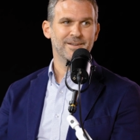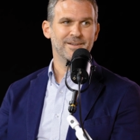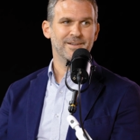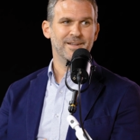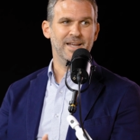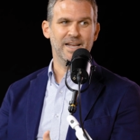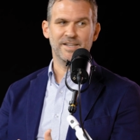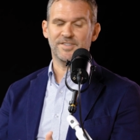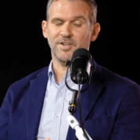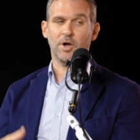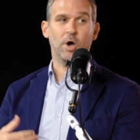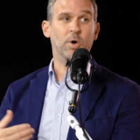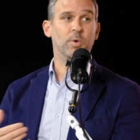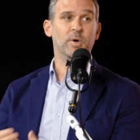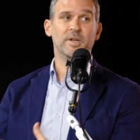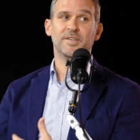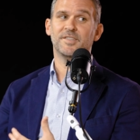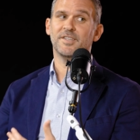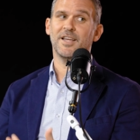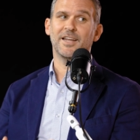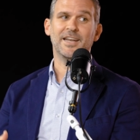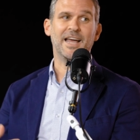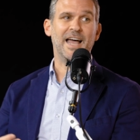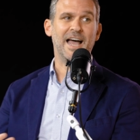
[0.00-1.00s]
It's
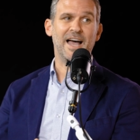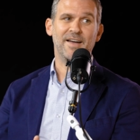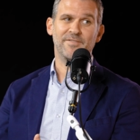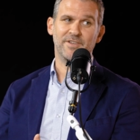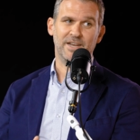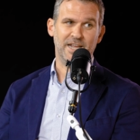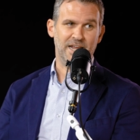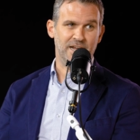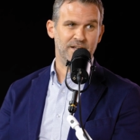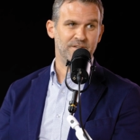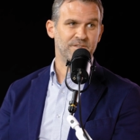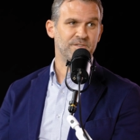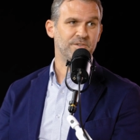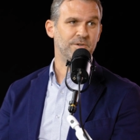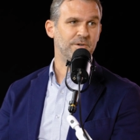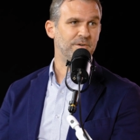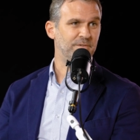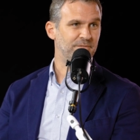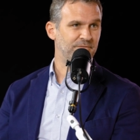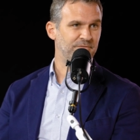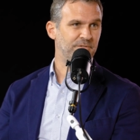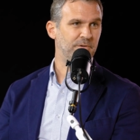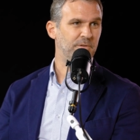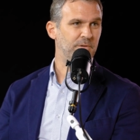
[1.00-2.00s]
always gonna have an
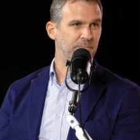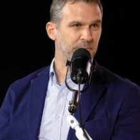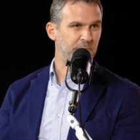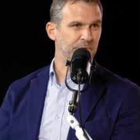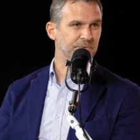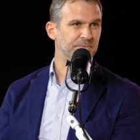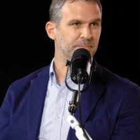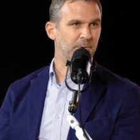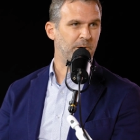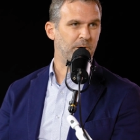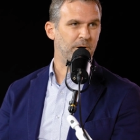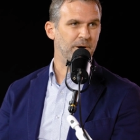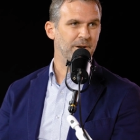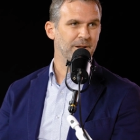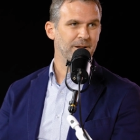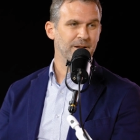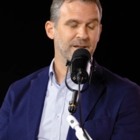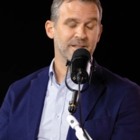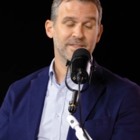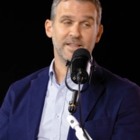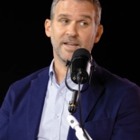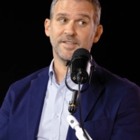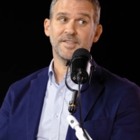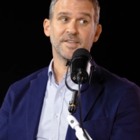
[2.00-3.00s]
answer for the most part.
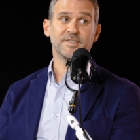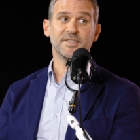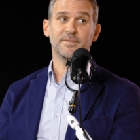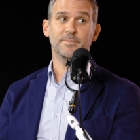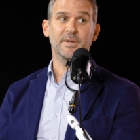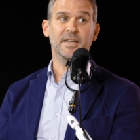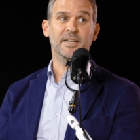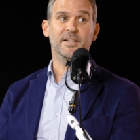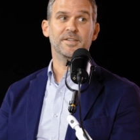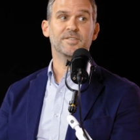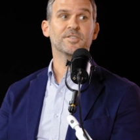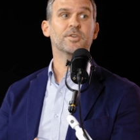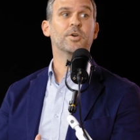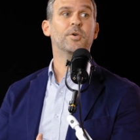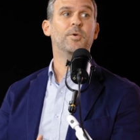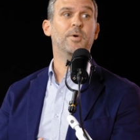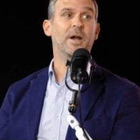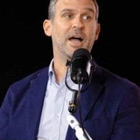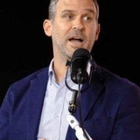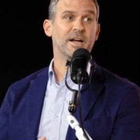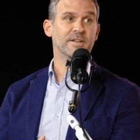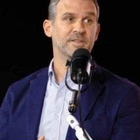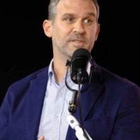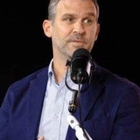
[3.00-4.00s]
That doesn't mean it's
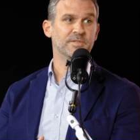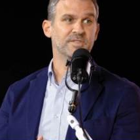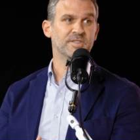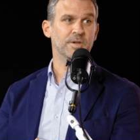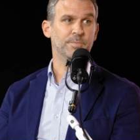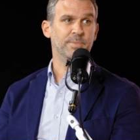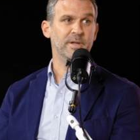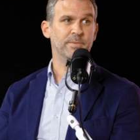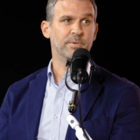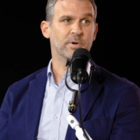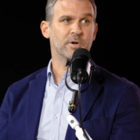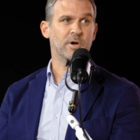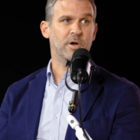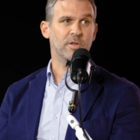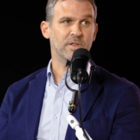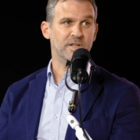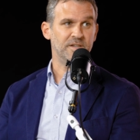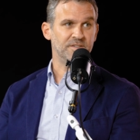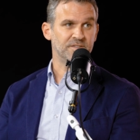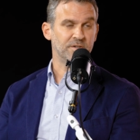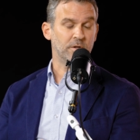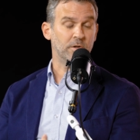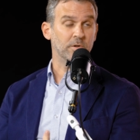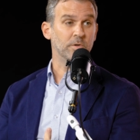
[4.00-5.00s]
correct. So people call
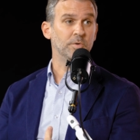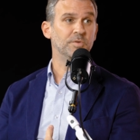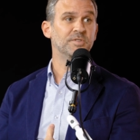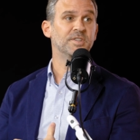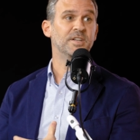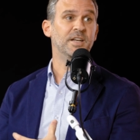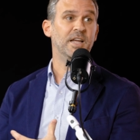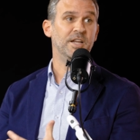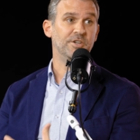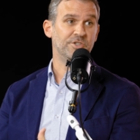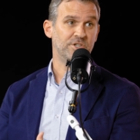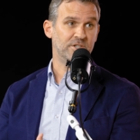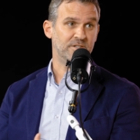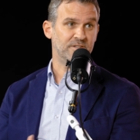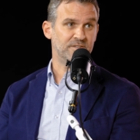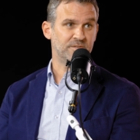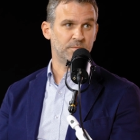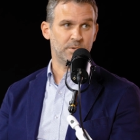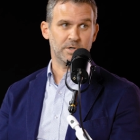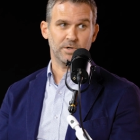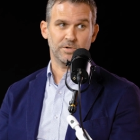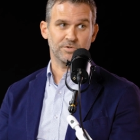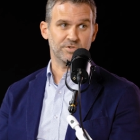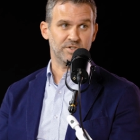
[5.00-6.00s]
these hallucinations,
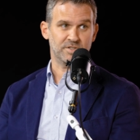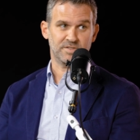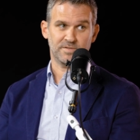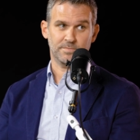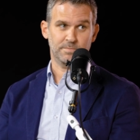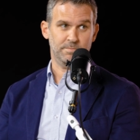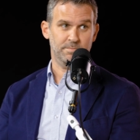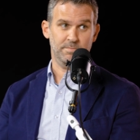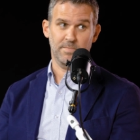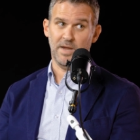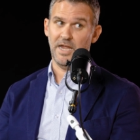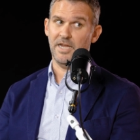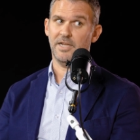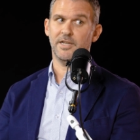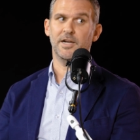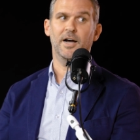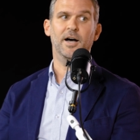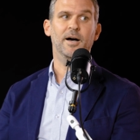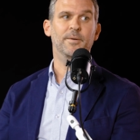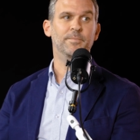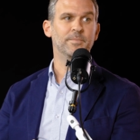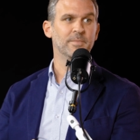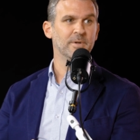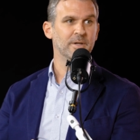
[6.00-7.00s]
where it'll just make
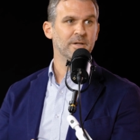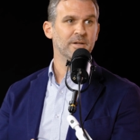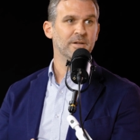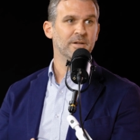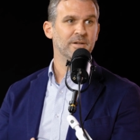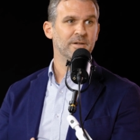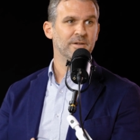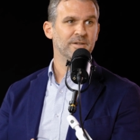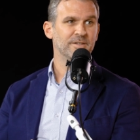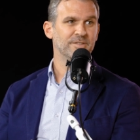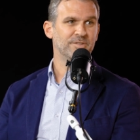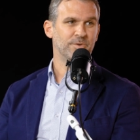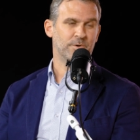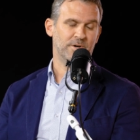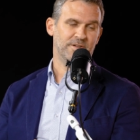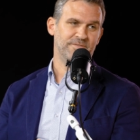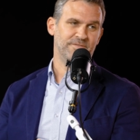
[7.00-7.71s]
up sort of